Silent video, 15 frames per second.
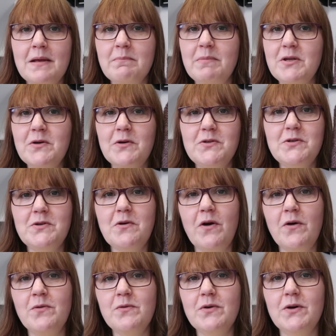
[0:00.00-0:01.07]
But you could do
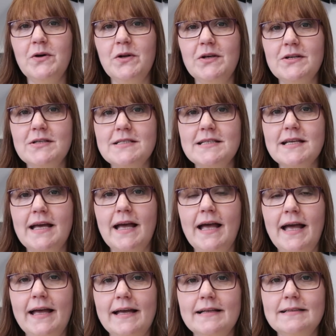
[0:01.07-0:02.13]
your own colours,
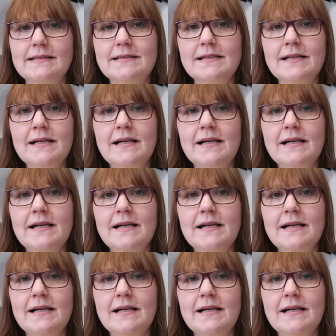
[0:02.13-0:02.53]
and